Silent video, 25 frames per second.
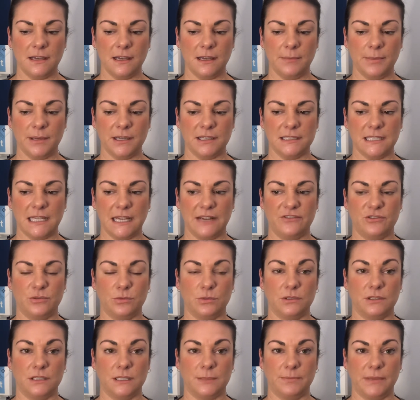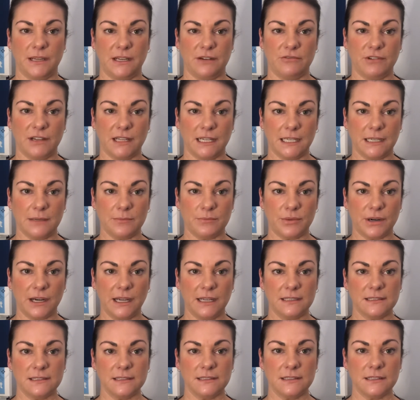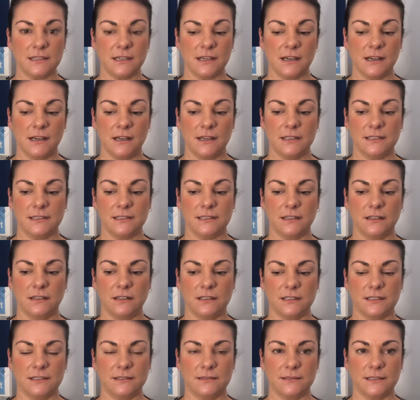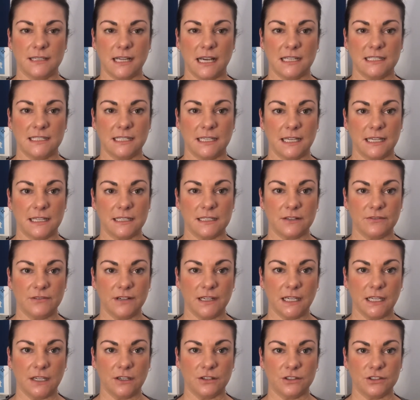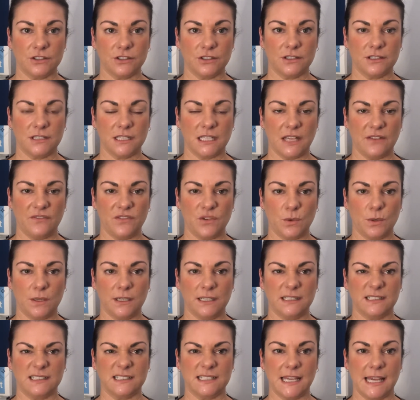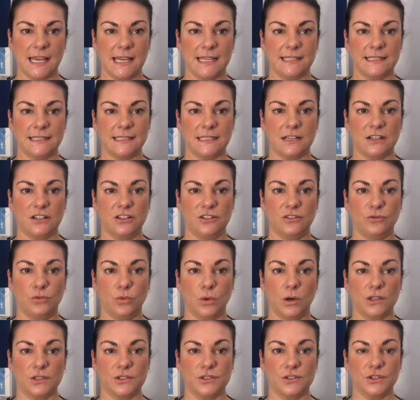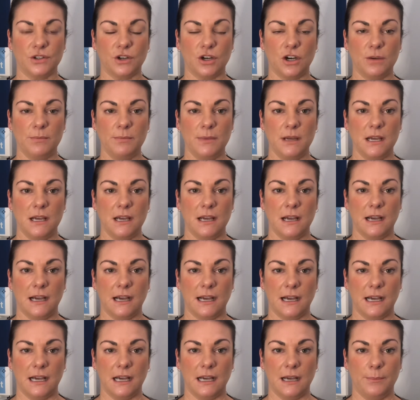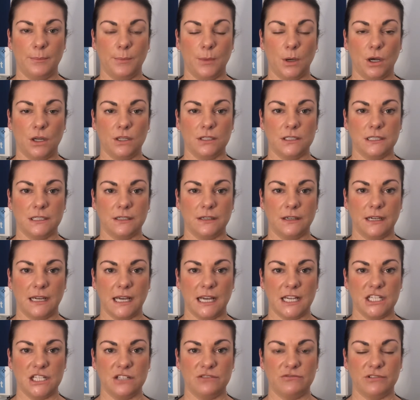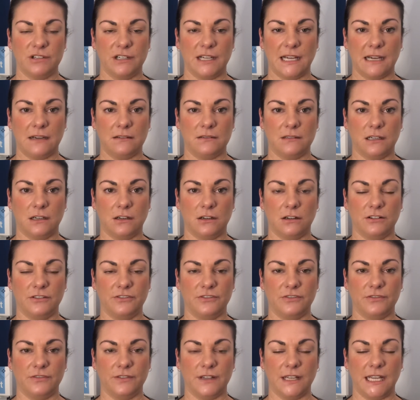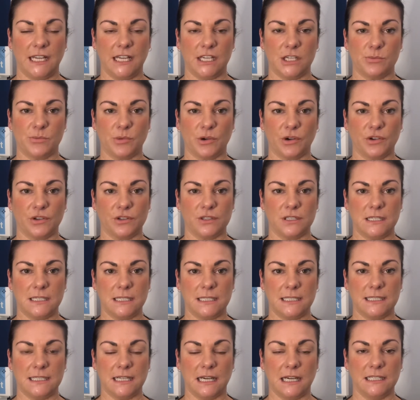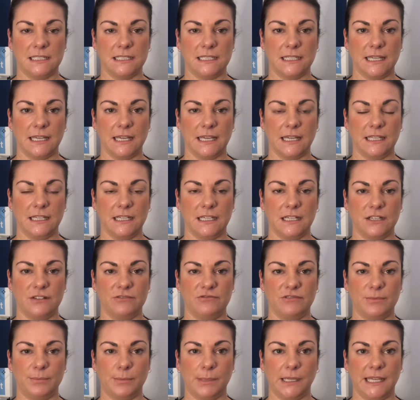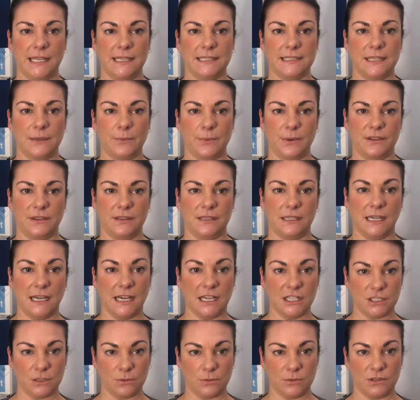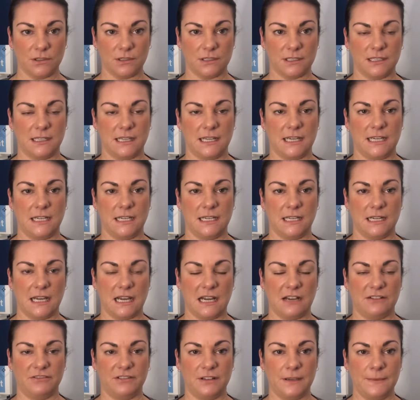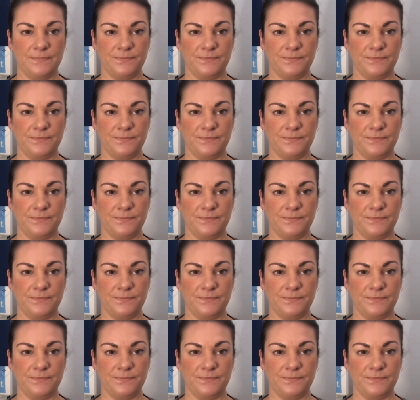because everyone's been really impressed. So starter kits are really good just to give you a little taster of what's to come. Also, as you run out of each product in your starter kit, you can replace it with the larger ones, and then you can have